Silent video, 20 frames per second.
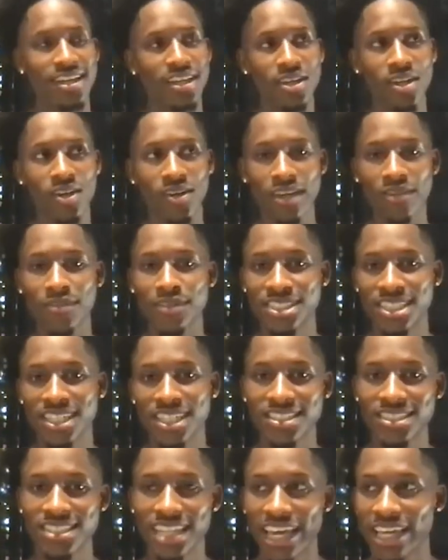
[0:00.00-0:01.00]
you know, even to
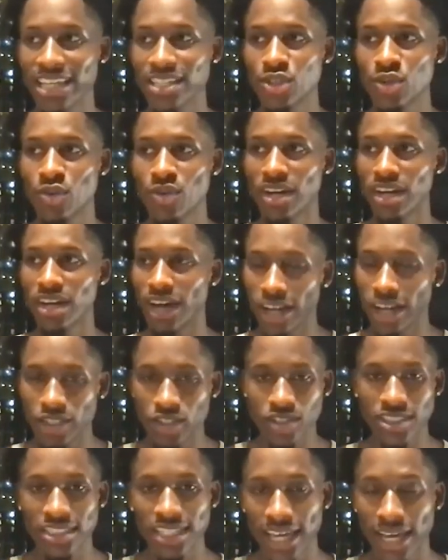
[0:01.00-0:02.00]
this day, he's going
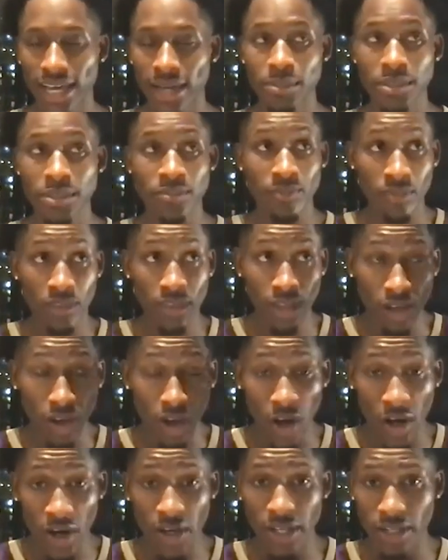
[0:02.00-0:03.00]
100 times
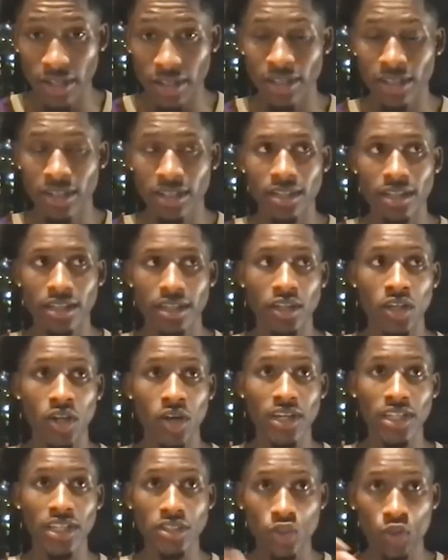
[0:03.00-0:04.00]
harder. You
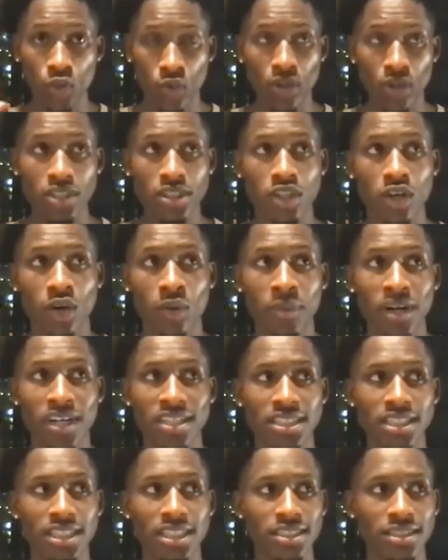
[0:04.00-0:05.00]
know, he's growing so
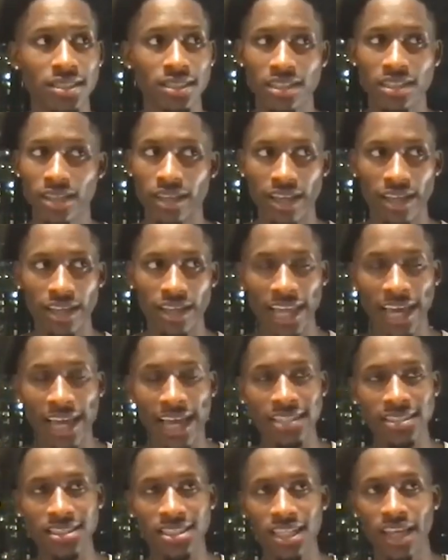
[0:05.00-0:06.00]
much. He's, like
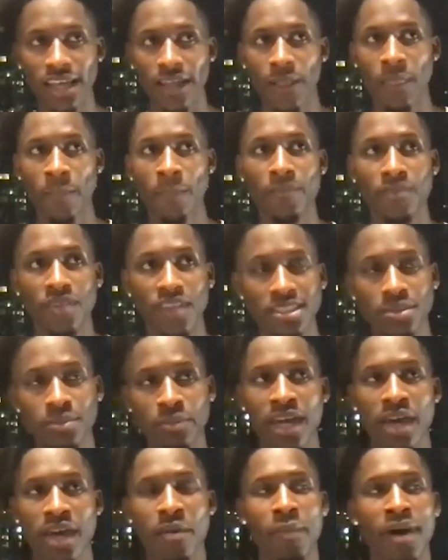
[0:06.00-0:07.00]
I said, this
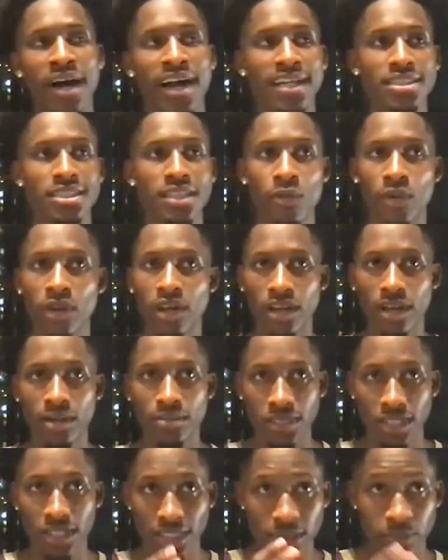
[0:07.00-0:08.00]
man mindset when it
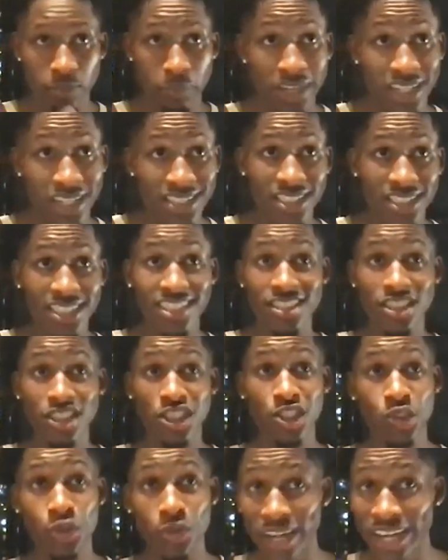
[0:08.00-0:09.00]
comes to this
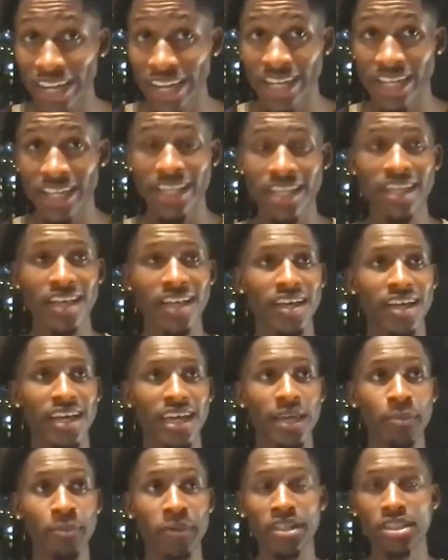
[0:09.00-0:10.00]
business, trading,
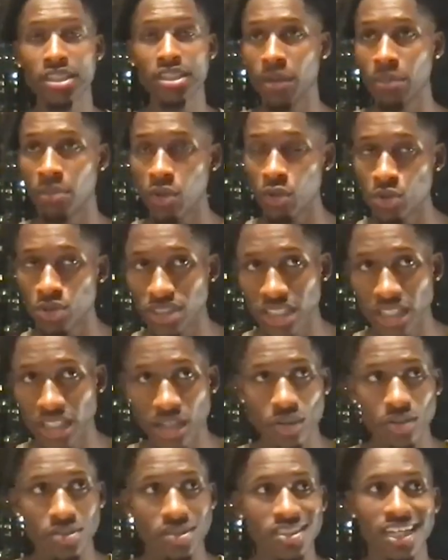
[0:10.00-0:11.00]
he picked up new
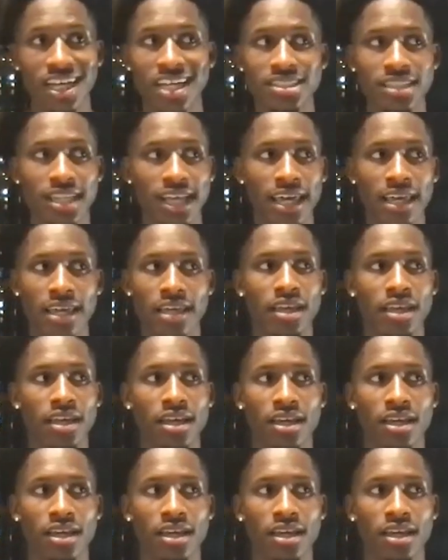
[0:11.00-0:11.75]
skill sets. Like